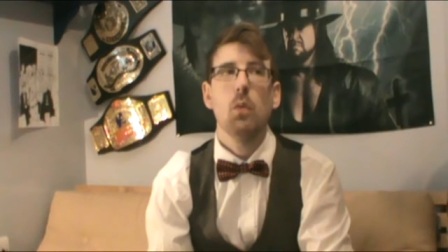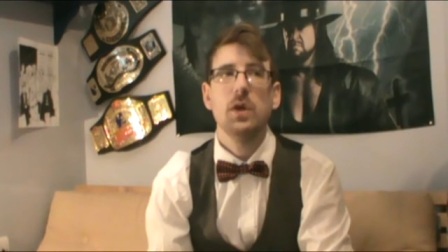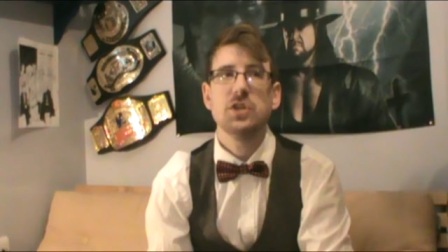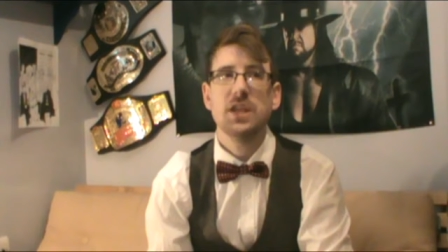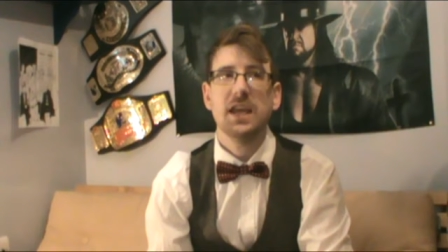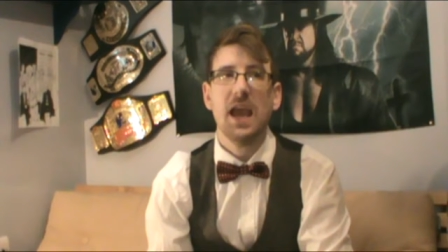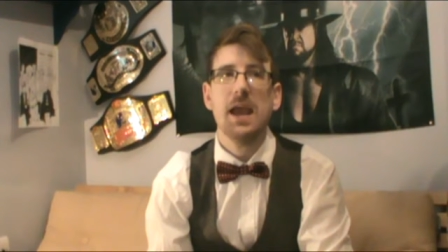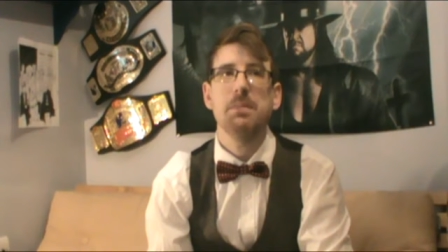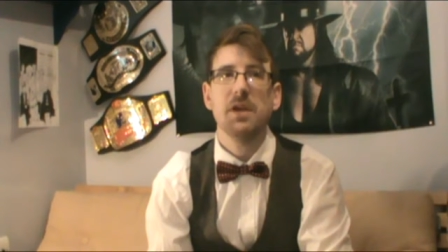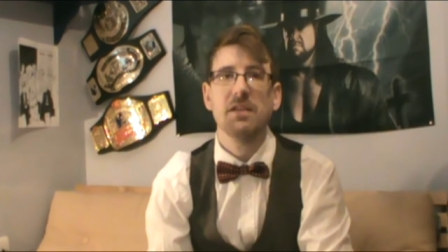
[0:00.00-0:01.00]
which the
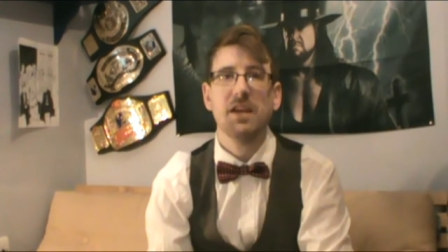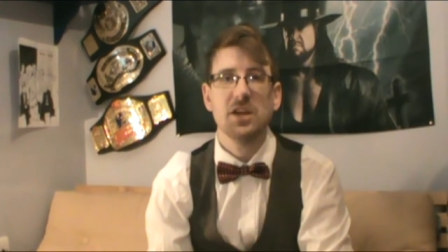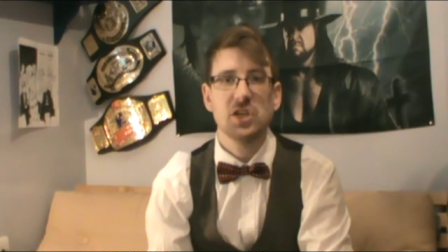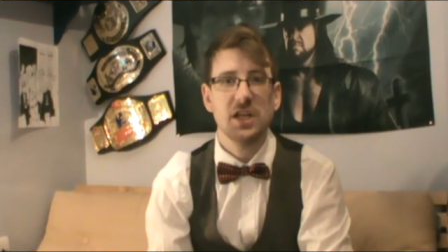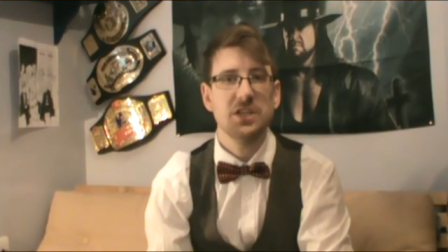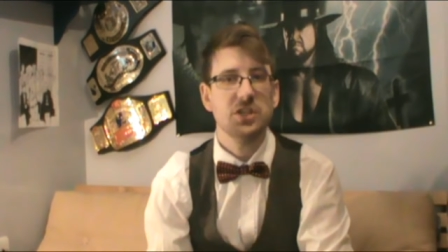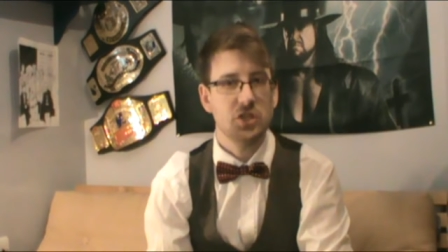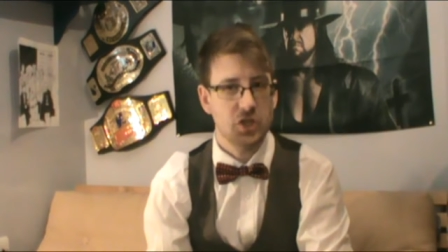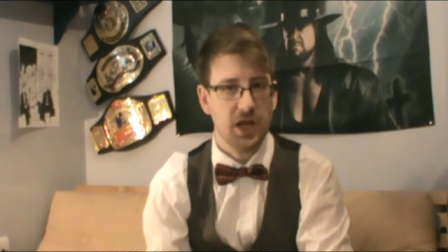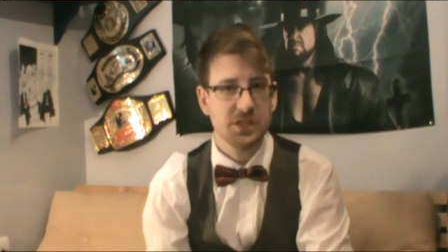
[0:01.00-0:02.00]
game does actually
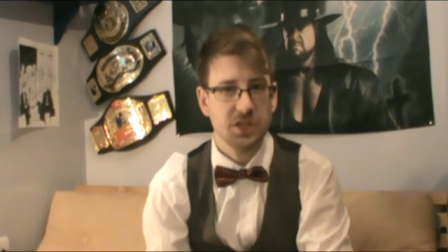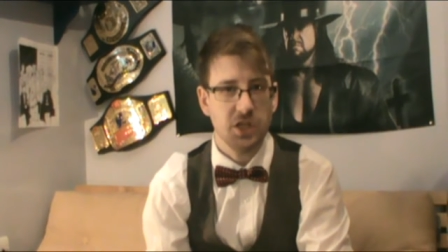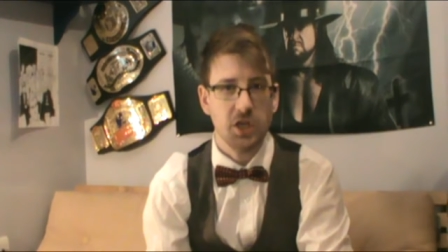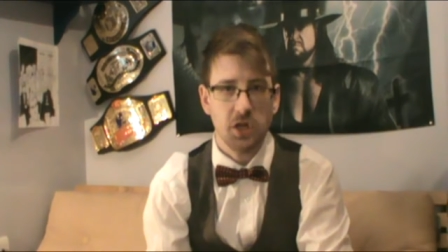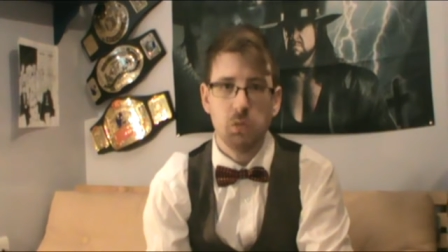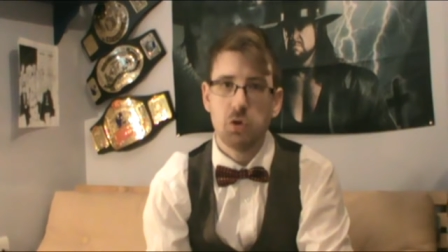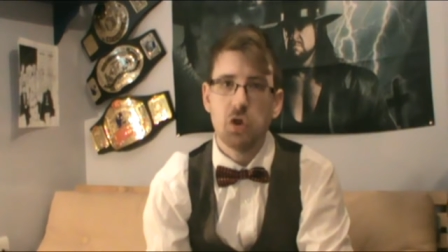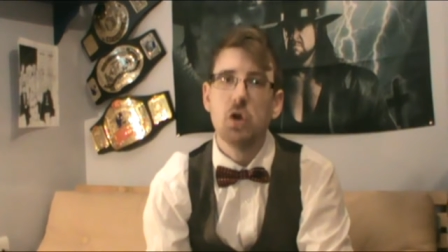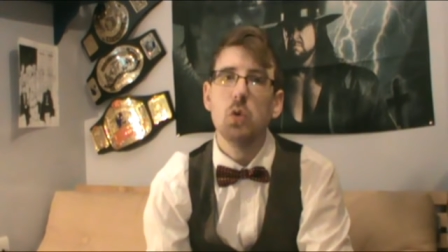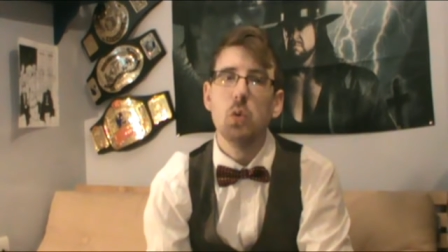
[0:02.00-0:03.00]
suggest that you
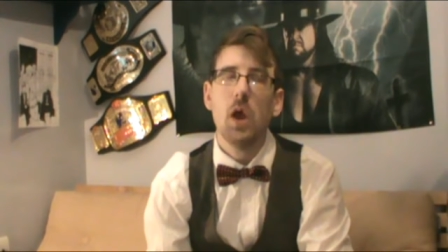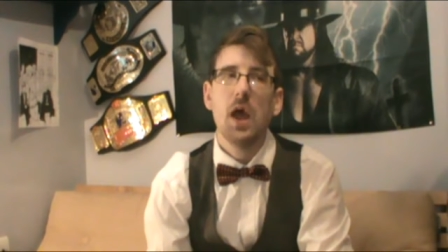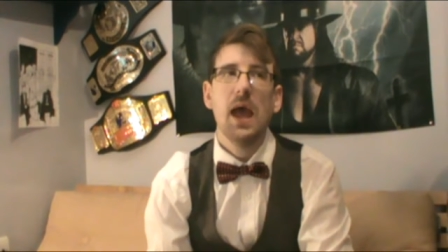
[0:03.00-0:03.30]
do.